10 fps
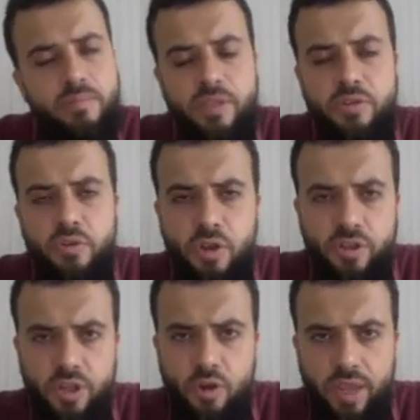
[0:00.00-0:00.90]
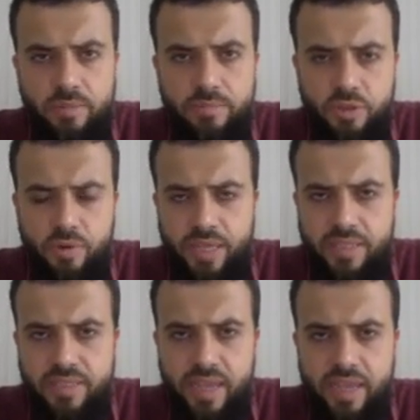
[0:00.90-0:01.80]
but you don't know him, so
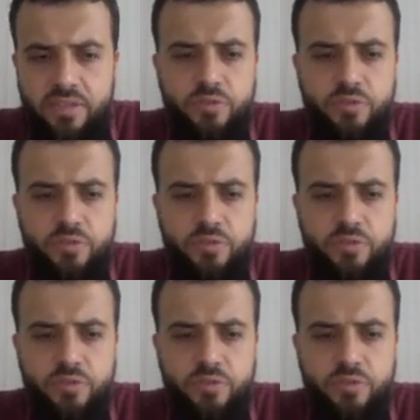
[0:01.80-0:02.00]
he's a